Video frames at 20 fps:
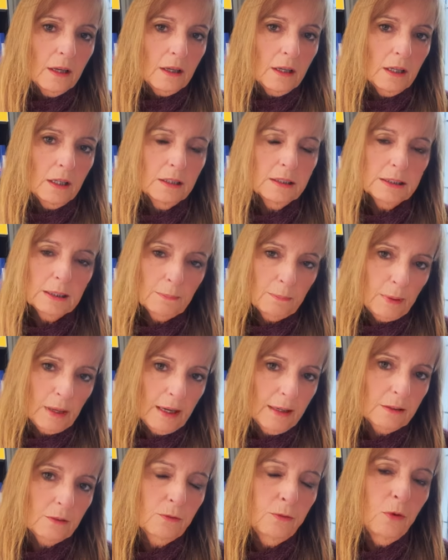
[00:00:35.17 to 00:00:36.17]
It's a
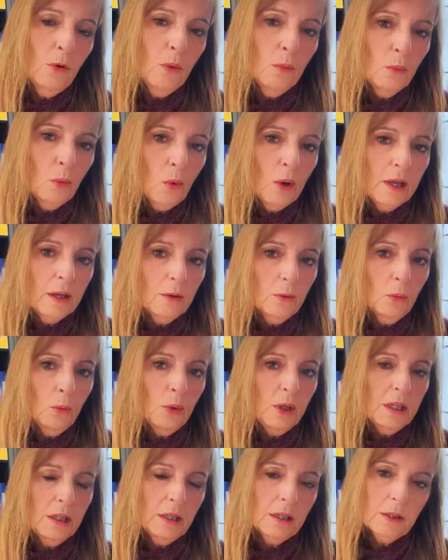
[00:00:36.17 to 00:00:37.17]
platform where
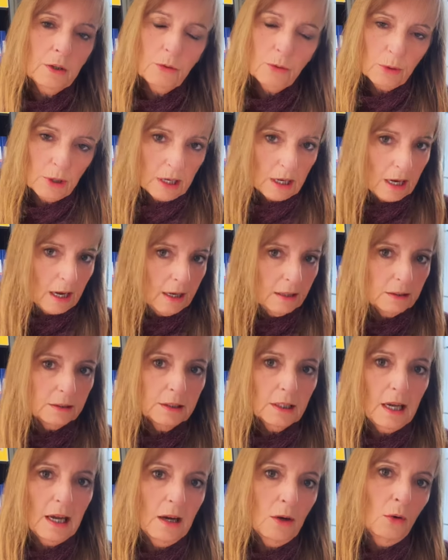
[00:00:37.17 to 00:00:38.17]
we create
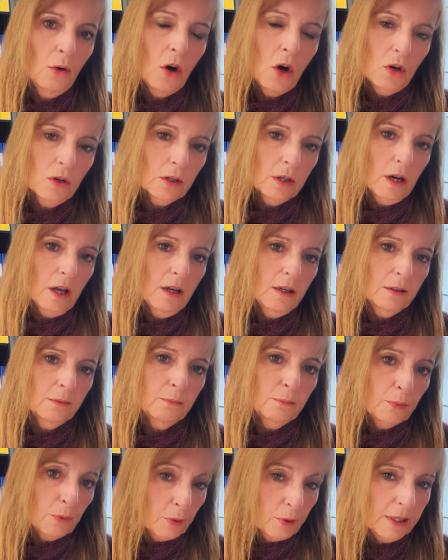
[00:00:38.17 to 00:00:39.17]
our online
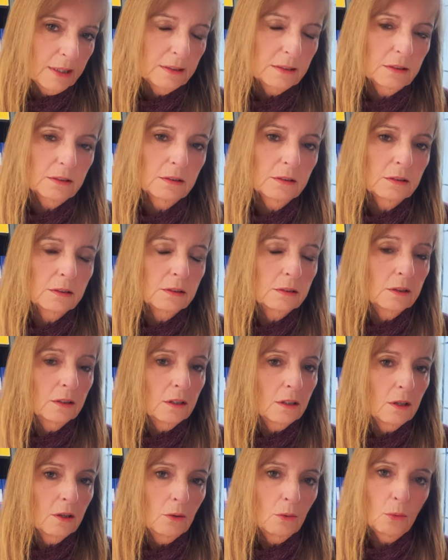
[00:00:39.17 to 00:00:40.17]
presence,
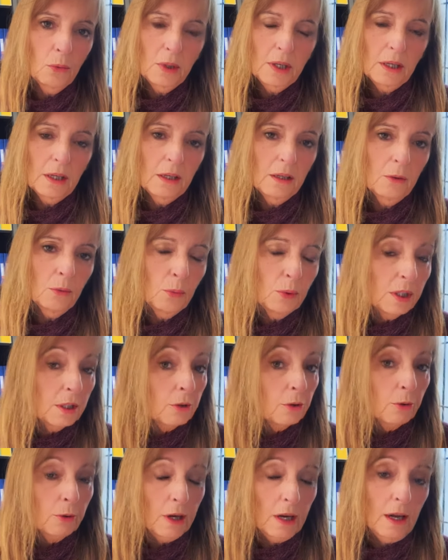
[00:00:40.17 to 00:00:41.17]
where we
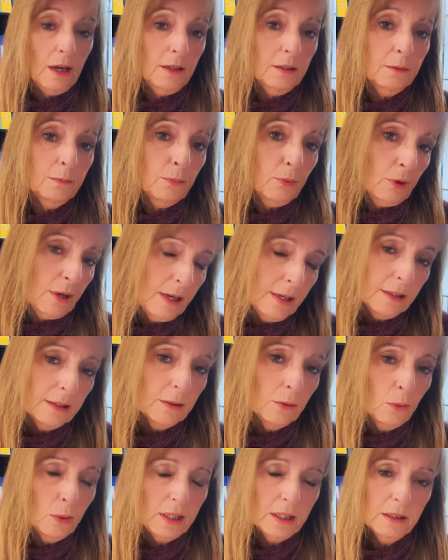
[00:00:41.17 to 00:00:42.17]
create brand
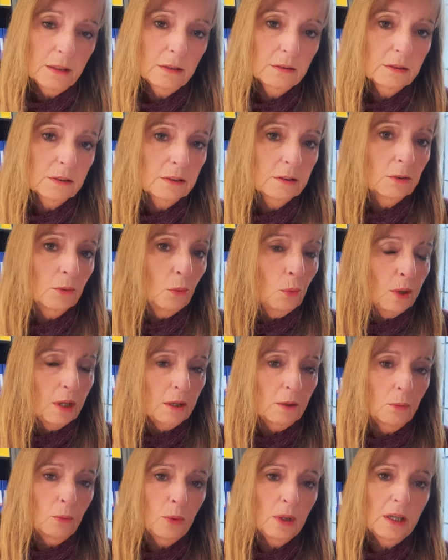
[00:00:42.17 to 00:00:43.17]
awareness,
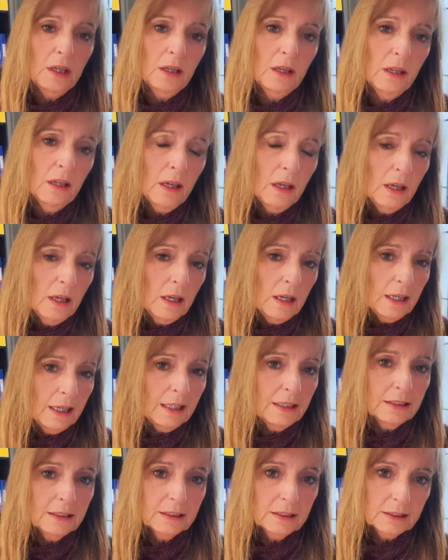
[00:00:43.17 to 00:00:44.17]
where we
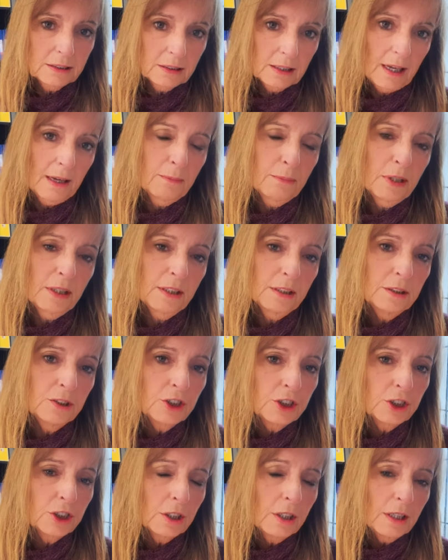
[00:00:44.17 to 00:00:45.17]

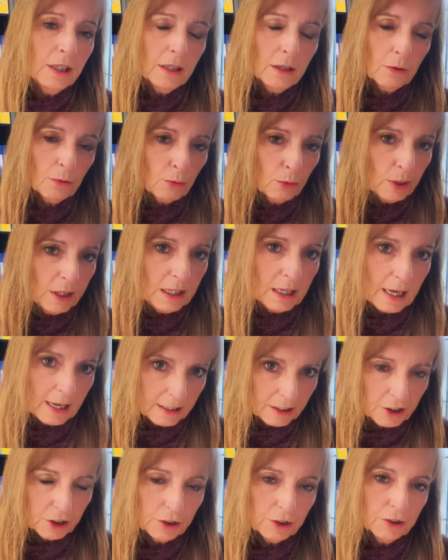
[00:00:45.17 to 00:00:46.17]
establish
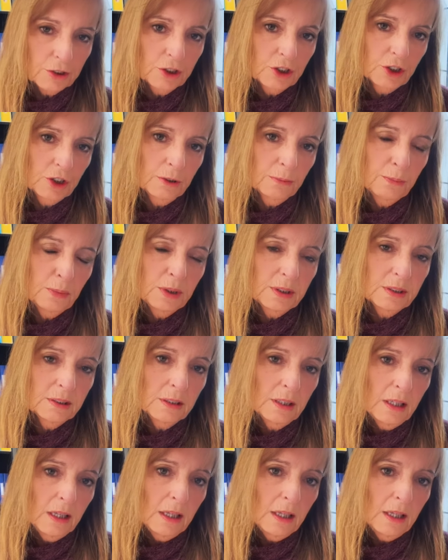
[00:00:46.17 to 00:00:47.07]
relationships,